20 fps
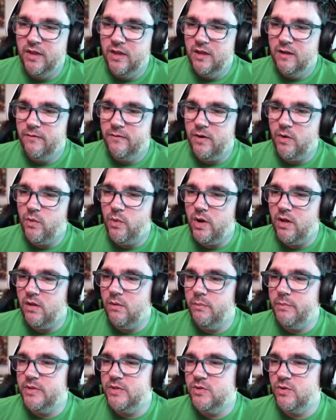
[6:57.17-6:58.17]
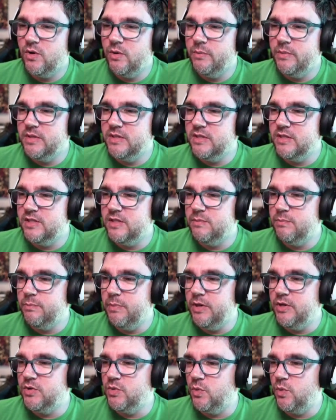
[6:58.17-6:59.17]
Farewell, Mr. and Mrs.
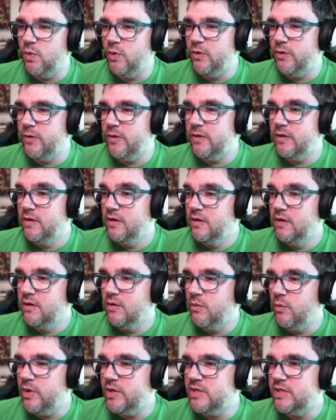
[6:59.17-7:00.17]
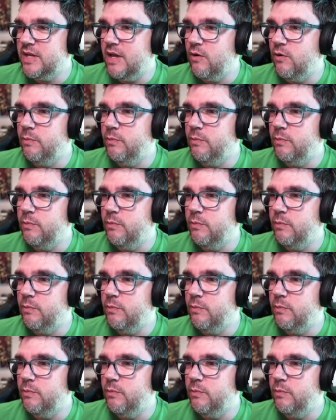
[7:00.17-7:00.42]
Beechworth. Rest now in